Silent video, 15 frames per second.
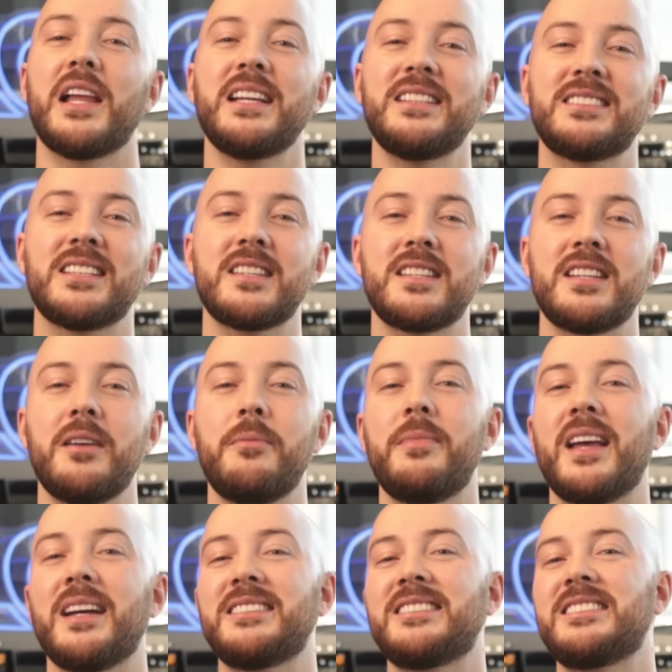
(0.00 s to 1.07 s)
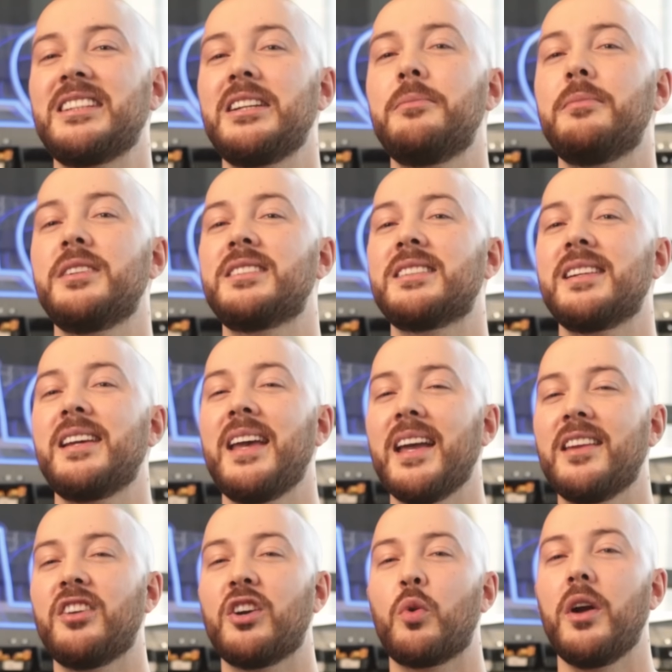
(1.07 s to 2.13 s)
flight system that seamlessly
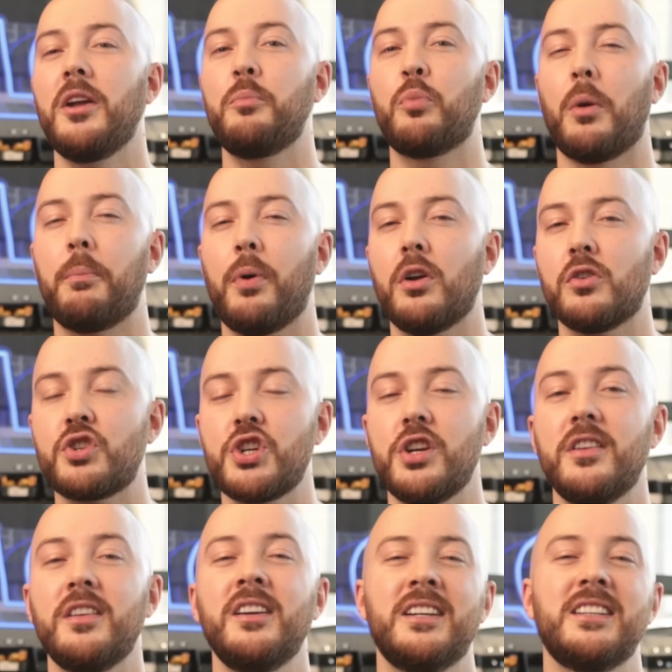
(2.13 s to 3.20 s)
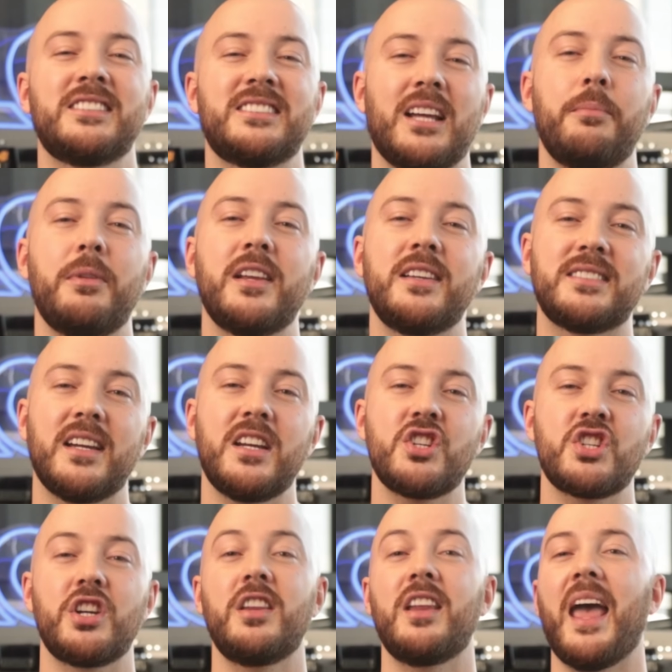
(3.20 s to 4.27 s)
integrates propulsion,
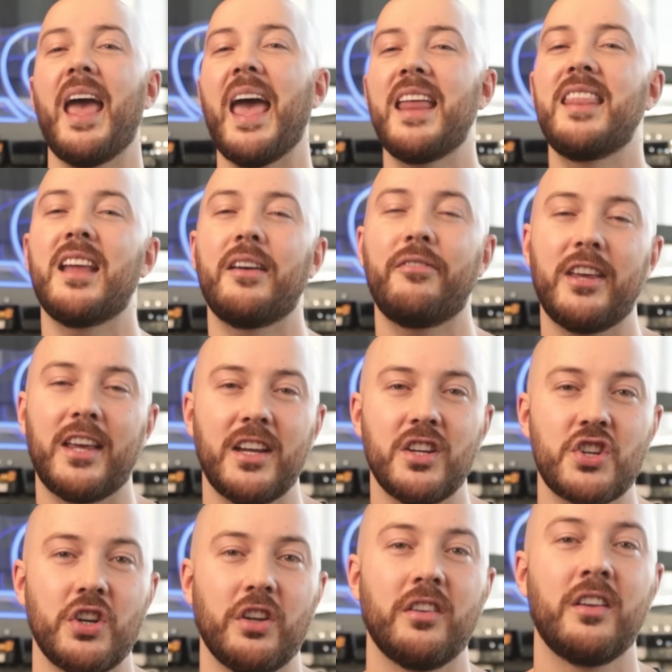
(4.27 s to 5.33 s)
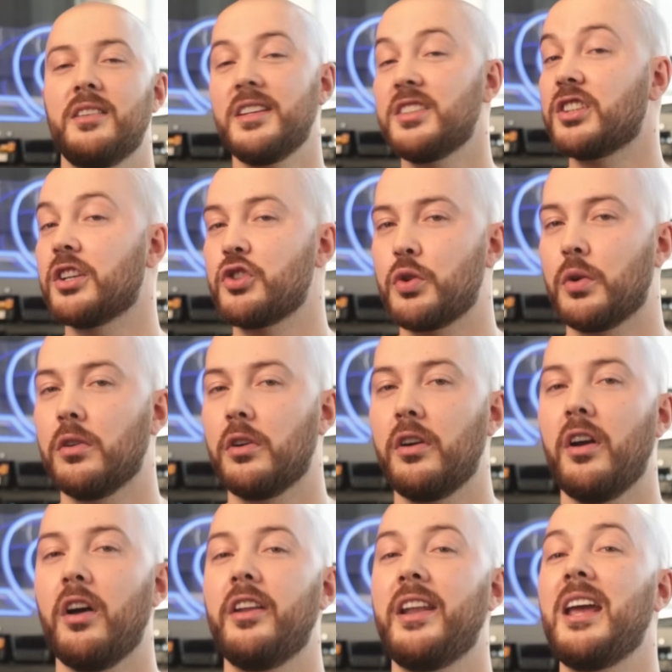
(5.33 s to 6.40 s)
stabilization, and navigation. This
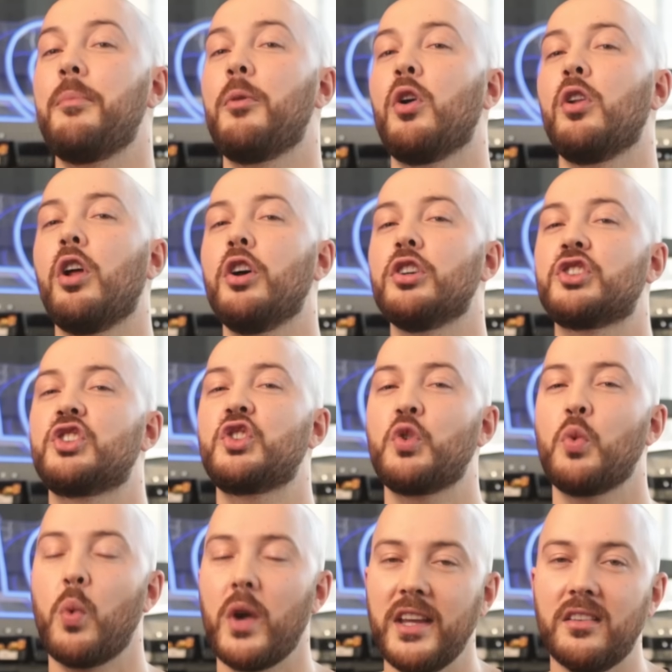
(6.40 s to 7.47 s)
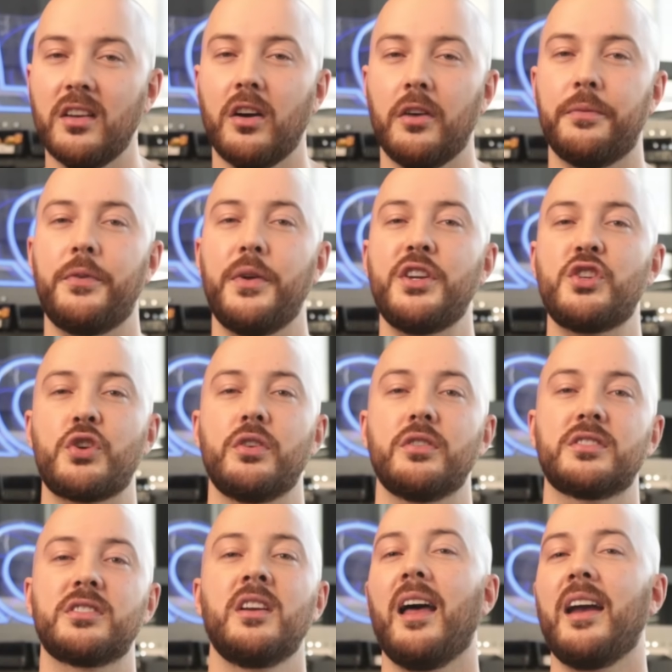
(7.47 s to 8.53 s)
controller enables a suite of
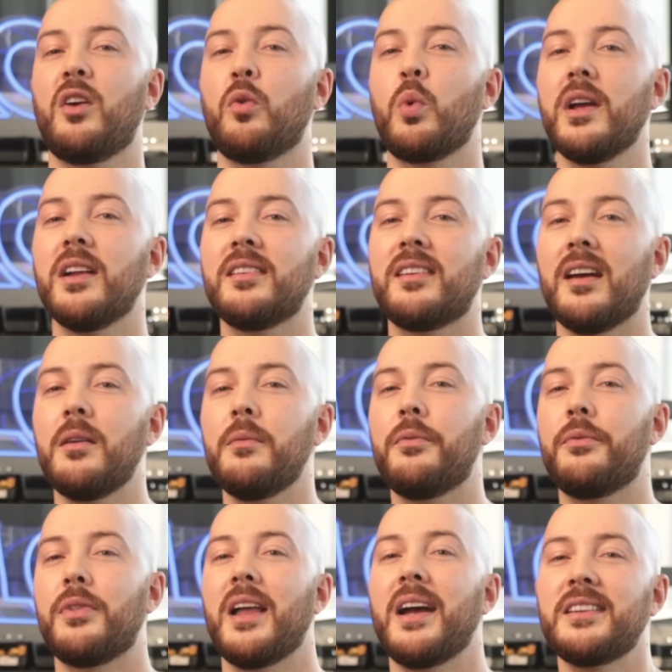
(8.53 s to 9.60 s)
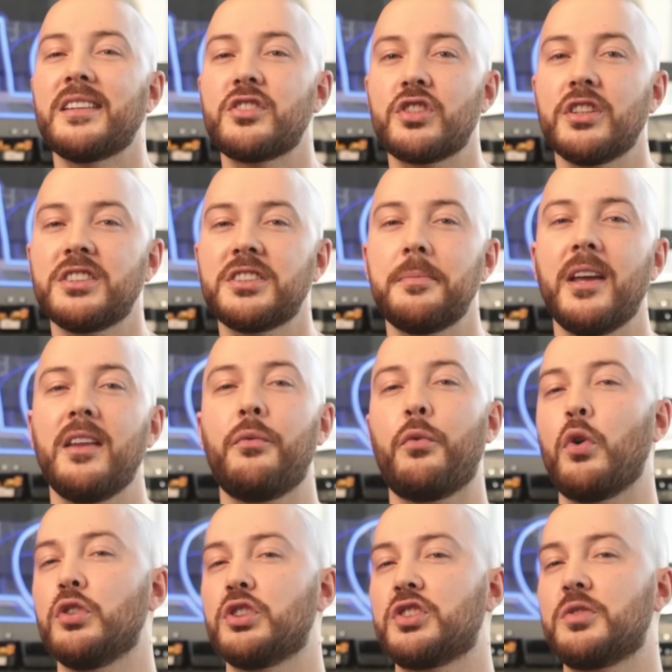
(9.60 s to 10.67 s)
features, like real-time flight adjustment
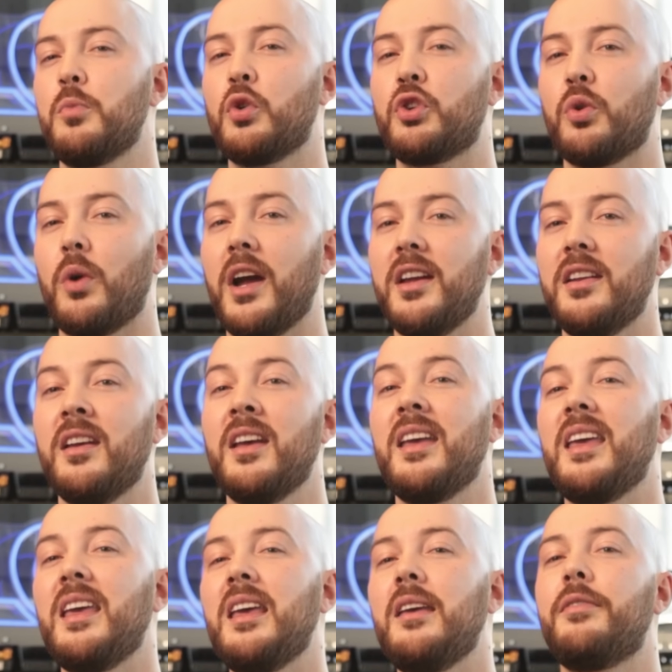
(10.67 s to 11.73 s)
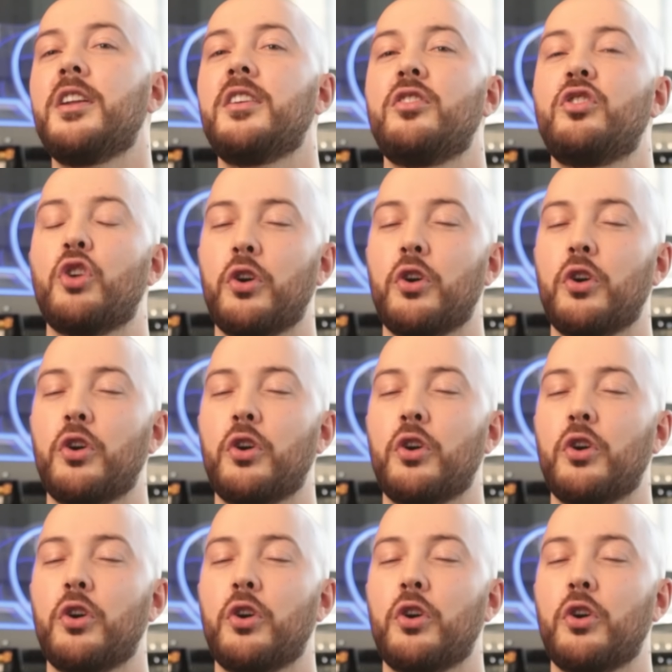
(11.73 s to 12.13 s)
for a smooth ride, even in